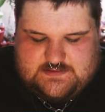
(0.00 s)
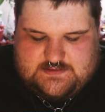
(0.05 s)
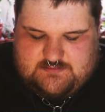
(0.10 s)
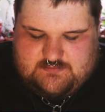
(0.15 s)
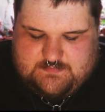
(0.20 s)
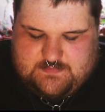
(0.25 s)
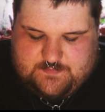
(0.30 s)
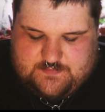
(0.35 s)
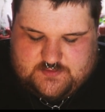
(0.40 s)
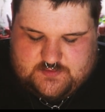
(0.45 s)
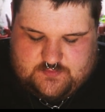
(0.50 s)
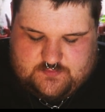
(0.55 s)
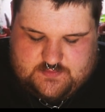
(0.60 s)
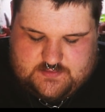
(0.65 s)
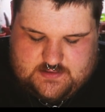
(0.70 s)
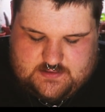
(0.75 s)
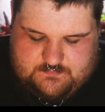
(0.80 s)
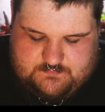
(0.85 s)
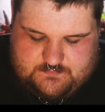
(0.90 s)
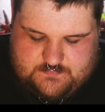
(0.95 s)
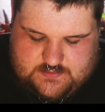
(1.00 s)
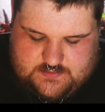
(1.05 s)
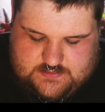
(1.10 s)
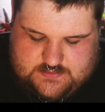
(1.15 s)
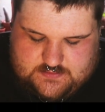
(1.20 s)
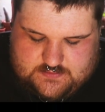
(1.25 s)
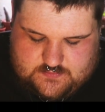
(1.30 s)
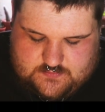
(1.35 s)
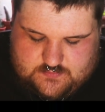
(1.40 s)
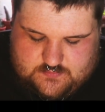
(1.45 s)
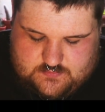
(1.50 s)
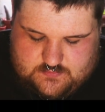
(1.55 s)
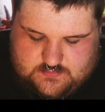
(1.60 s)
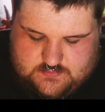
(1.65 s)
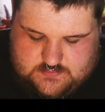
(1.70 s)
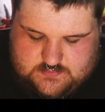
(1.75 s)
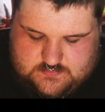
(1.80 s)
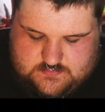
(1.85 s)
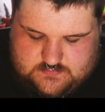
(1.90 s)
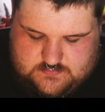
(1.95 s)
Just remember to number you.